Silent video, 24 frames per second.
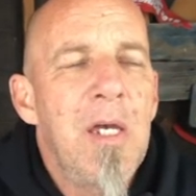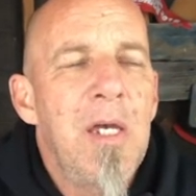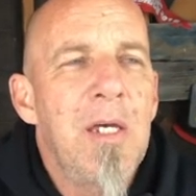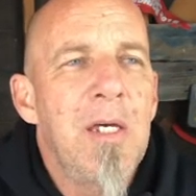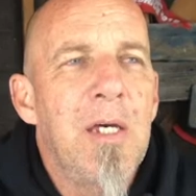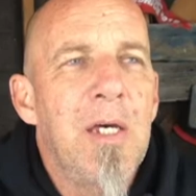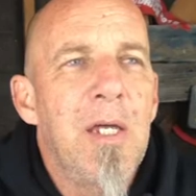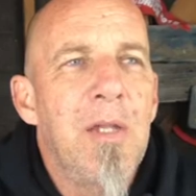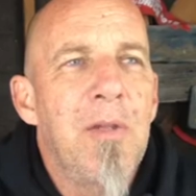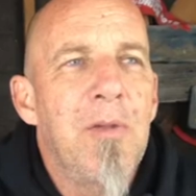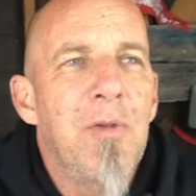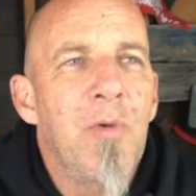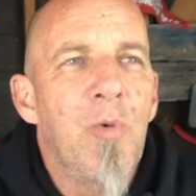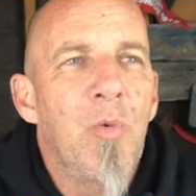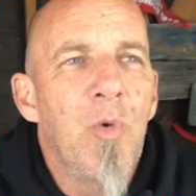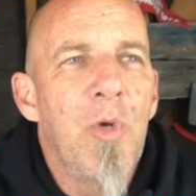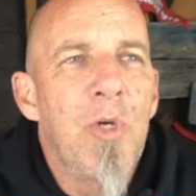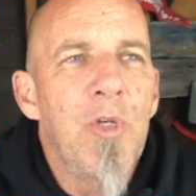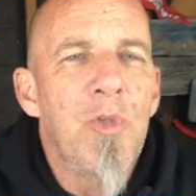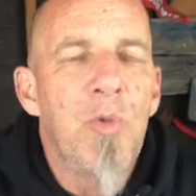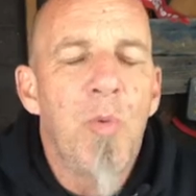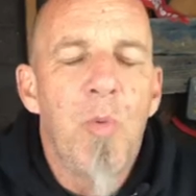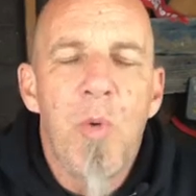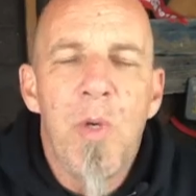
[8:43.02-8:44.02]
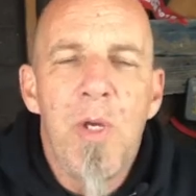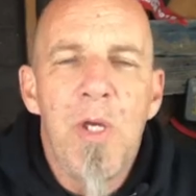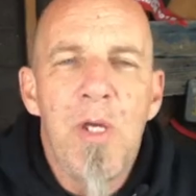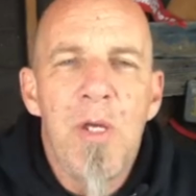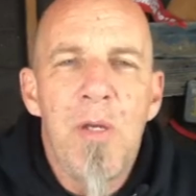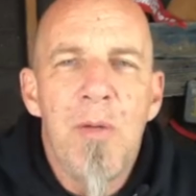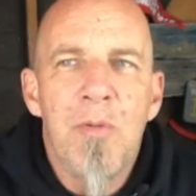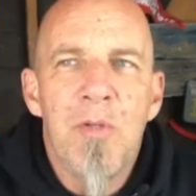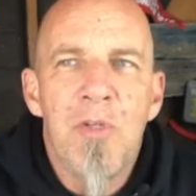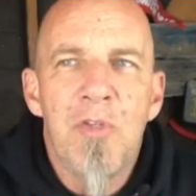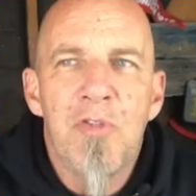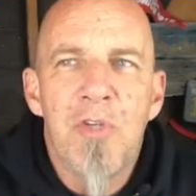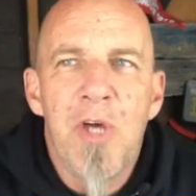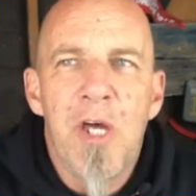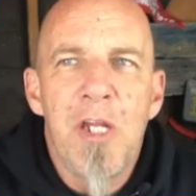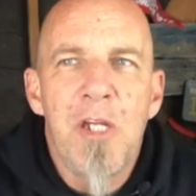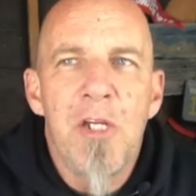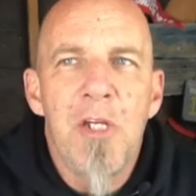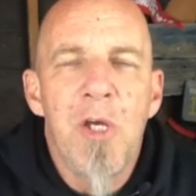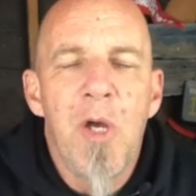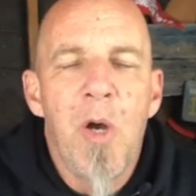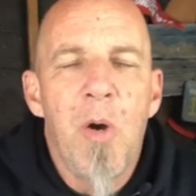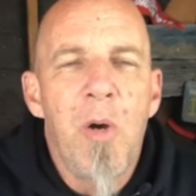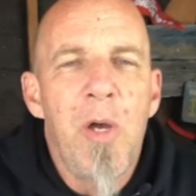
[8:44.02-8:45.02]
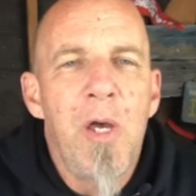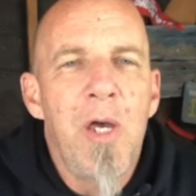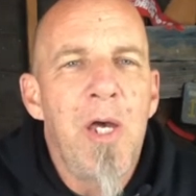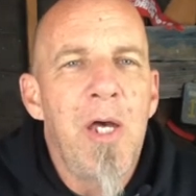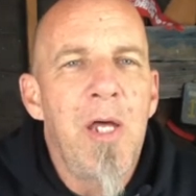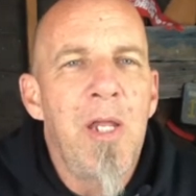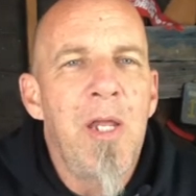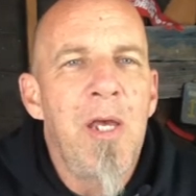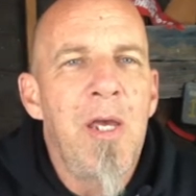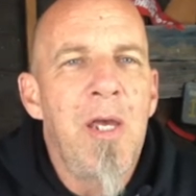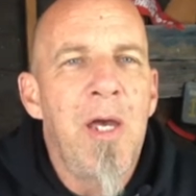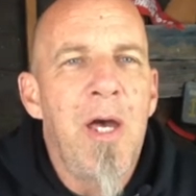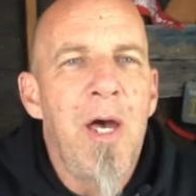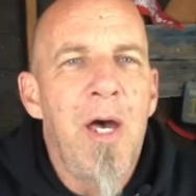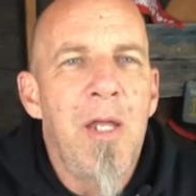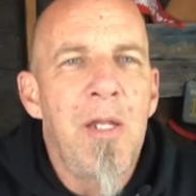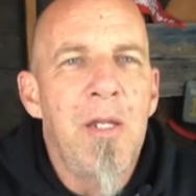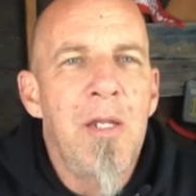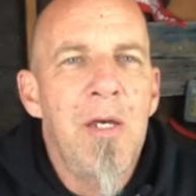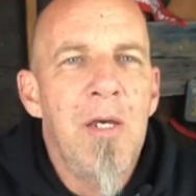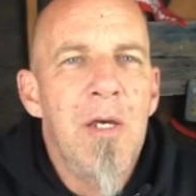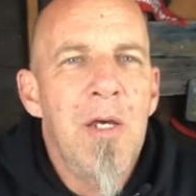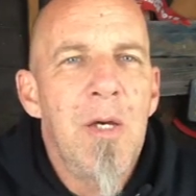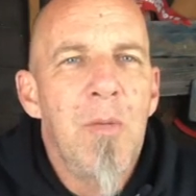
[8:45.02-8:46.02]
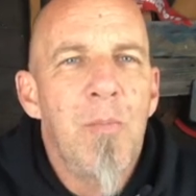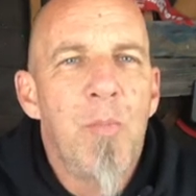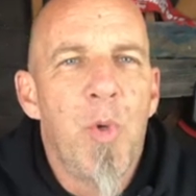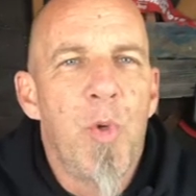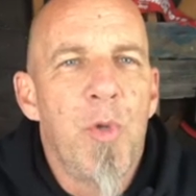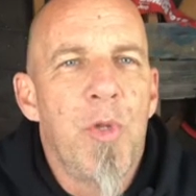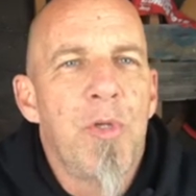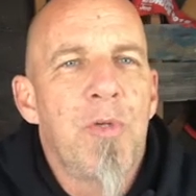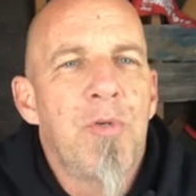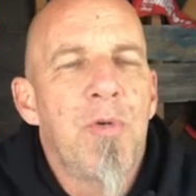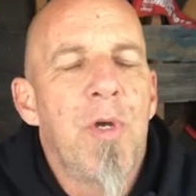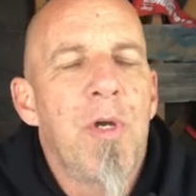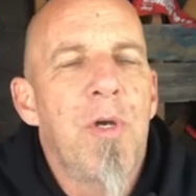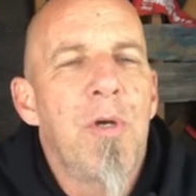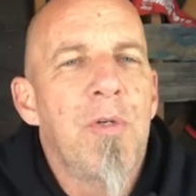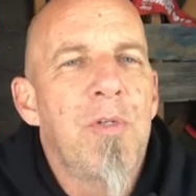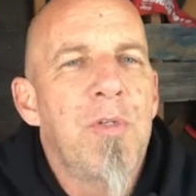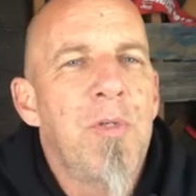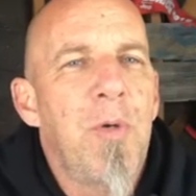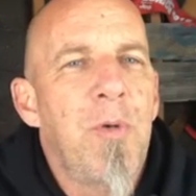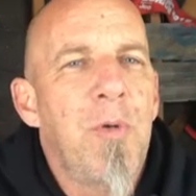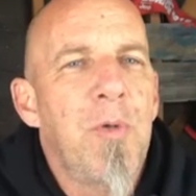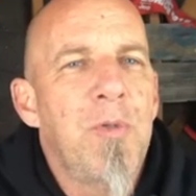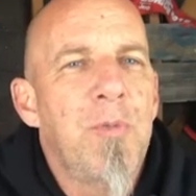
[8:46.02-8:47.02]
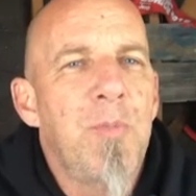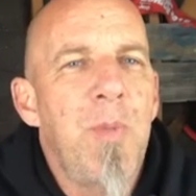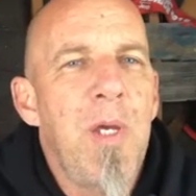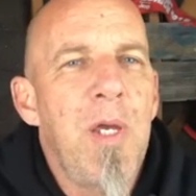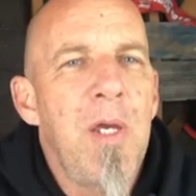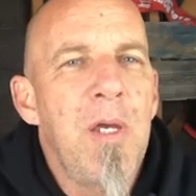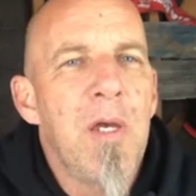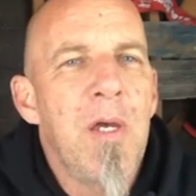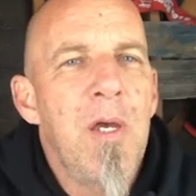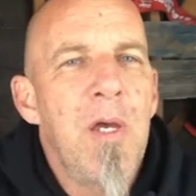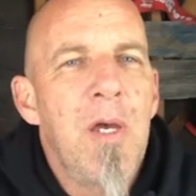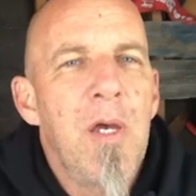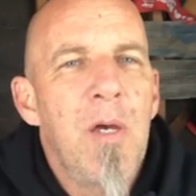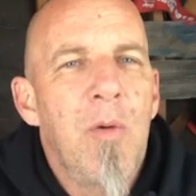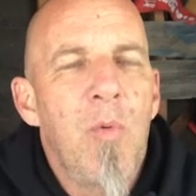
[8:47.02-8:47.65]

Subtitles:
And the reason we decided to go ahead and pull the trigger, so to speak,